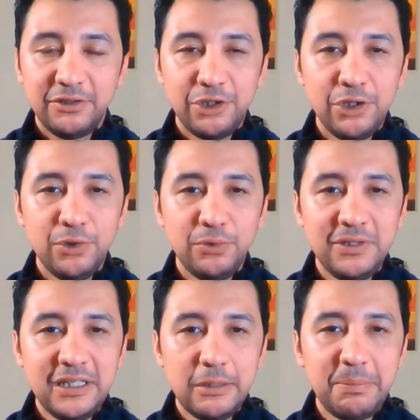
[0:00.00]
Do you
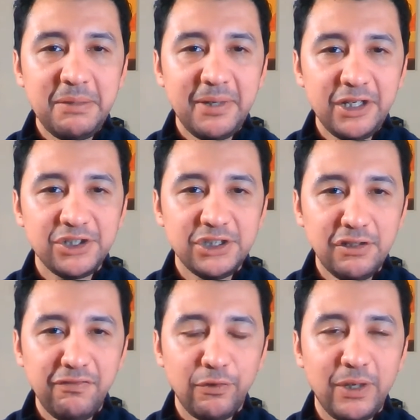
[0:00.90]
need to be by
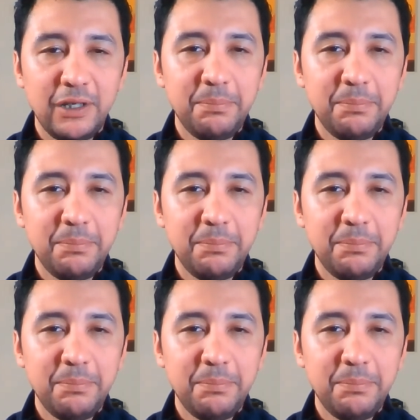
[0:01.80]
yourself for a while?